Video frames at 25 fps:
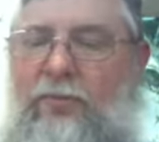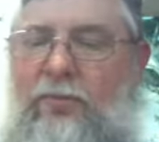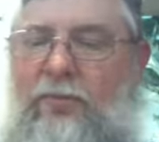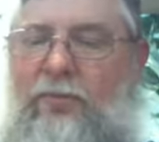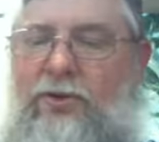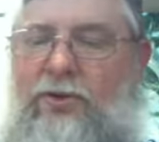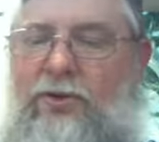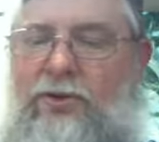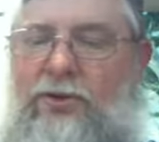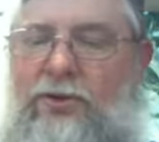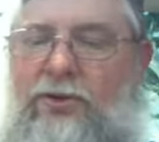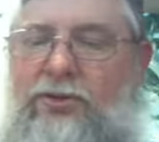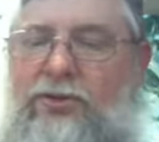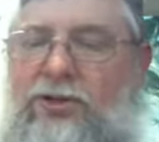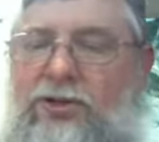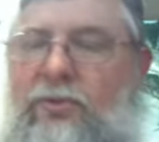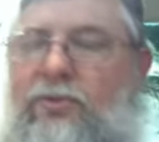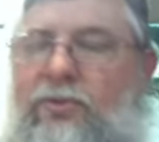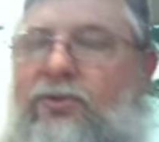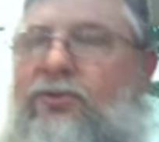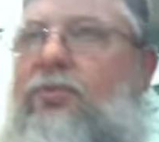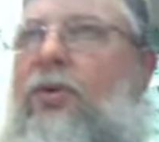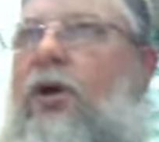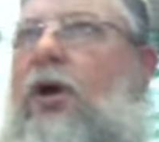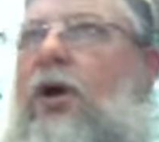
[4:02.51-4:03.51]
usually it
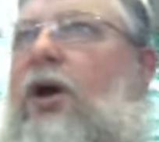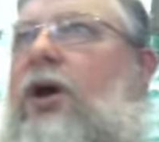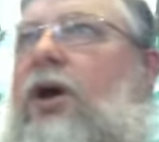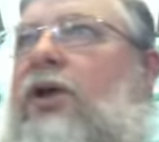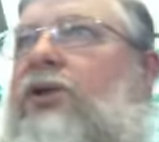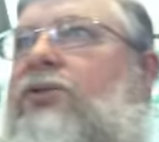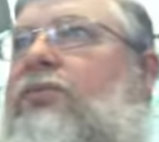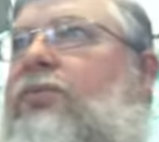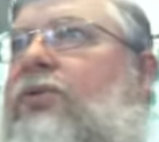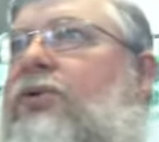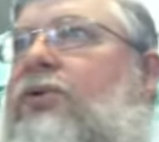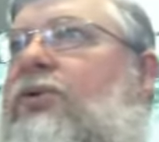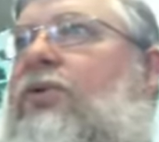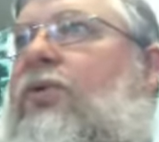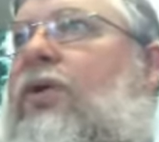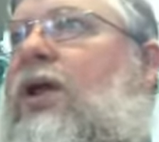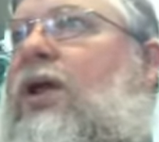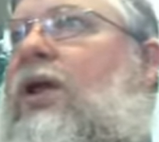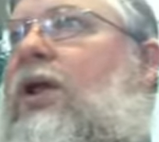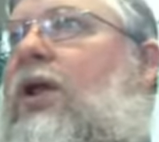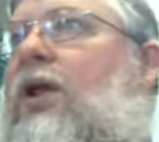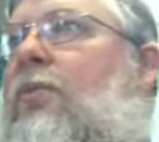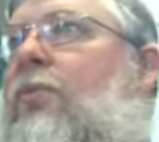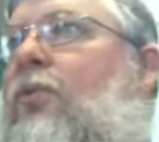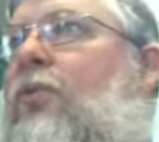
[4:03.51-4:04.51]
was bronze because it would
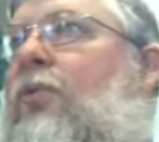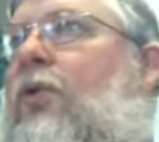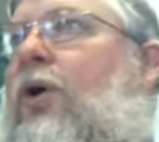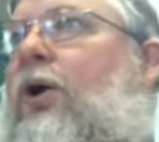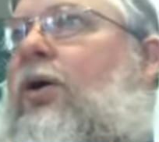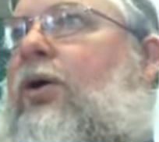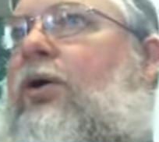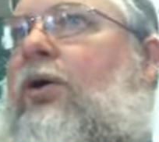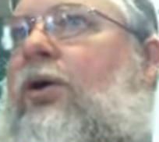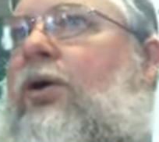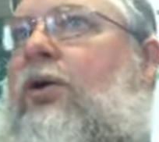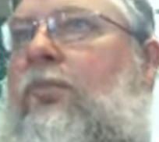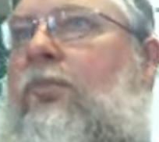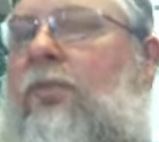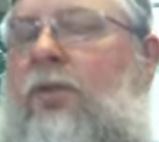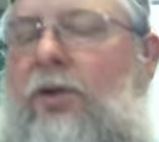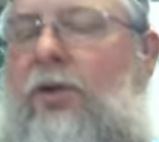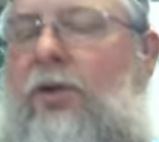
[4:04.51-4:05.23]
heat up quicker.